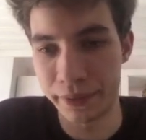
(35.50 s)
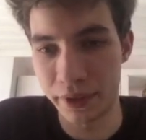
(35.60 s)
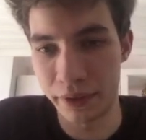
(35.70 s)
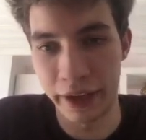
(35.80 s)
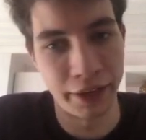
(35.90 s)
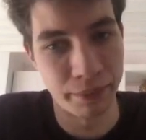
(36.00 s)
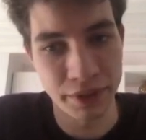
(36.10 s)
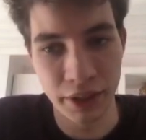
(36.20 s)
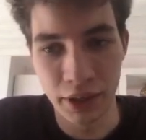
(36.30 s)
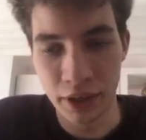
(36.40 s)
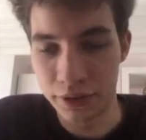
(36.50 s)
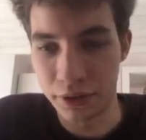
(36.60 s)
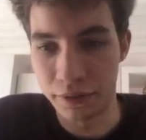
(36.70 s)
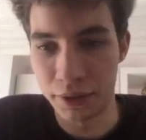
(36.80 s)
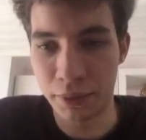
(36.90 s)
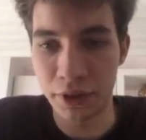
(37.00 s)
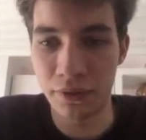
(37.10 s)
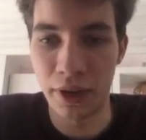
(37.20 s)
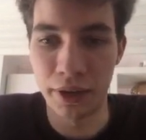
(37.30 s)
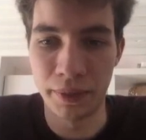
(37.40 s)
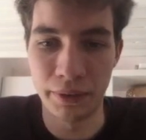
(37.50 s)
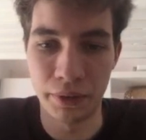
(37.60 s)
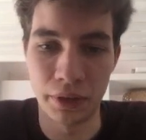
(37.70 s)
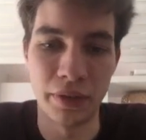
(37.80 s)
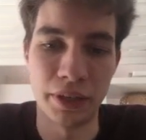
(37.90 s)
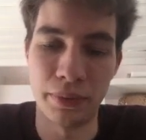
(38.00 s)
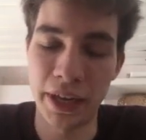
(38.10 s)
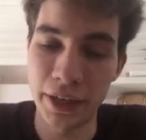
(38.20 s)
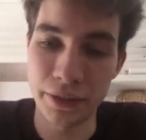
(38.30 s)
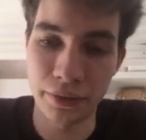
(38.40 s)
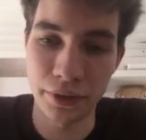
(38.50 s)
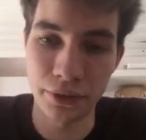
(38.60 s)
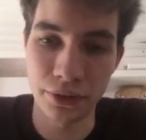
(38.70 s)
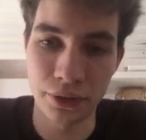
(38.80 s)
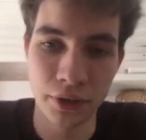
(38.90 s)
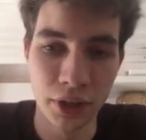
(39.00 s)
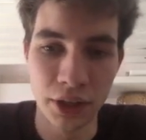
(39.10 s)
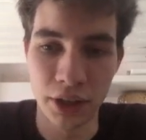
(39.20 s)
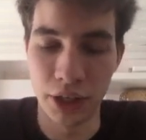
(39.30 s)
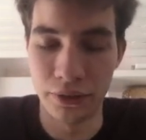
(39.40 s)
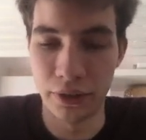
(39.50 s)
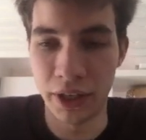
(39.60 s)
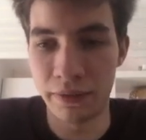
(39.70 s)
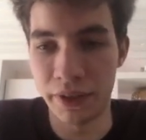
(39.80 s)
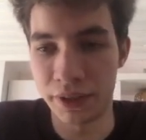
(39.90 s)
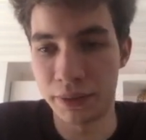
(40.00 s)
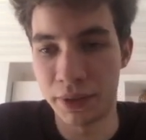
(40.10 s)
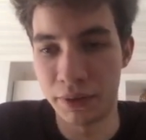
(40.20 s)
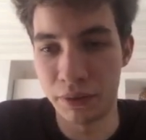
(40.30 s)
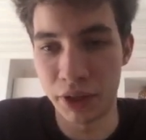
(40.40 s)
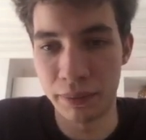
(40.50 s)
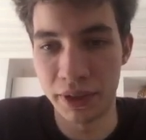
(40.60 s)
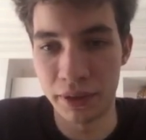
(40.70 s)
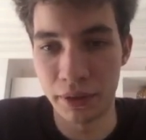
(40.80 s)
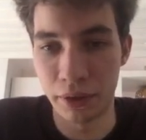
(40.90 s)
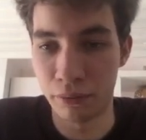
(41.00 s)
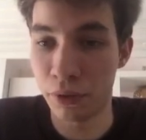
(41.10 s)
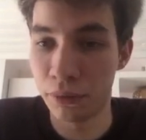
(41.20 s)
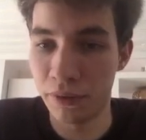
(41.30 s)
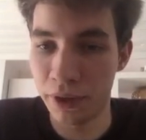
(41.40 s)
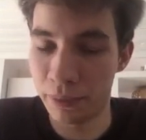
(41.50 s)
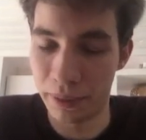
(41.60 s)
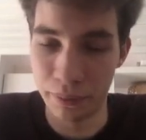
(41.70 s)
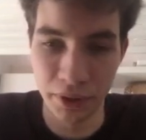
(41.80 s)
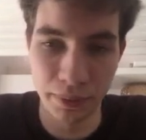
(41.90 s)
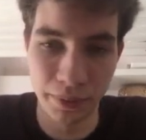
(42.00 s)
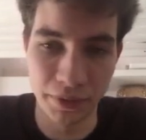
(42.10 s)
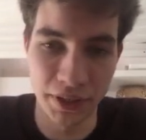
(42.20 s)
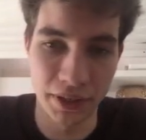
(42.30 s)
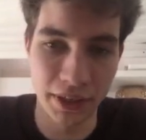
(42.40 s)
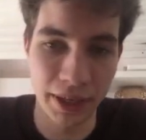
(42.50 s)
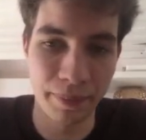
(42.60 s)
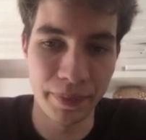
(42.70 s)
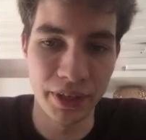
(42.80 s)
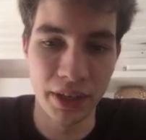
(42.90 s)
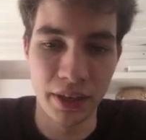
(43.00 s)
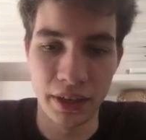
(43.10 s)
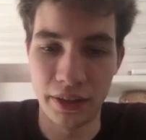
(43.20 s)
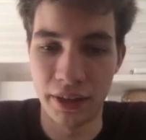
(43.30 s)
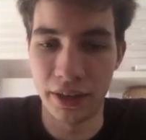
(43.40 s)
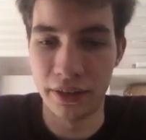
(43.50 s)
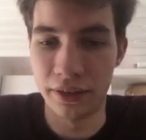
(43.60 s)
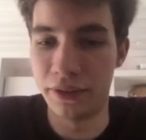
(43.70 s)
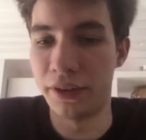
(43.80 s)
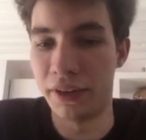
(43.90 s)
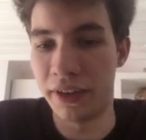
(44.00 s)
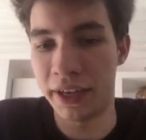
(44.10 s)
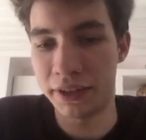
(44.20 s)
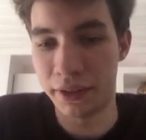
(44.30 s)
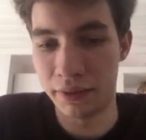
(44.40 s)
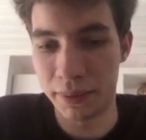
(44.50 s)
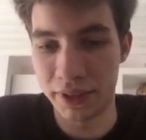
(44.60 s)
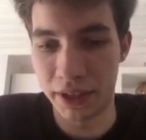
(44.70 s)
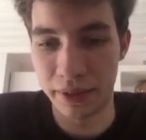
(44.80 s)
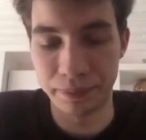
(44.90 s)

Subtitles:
items. So if you're Spotify, you might want to create a playlist for a user. If you're Netflix, you might want to recommend not one movie, but multiple movies at a time. And then if you have ads on your website,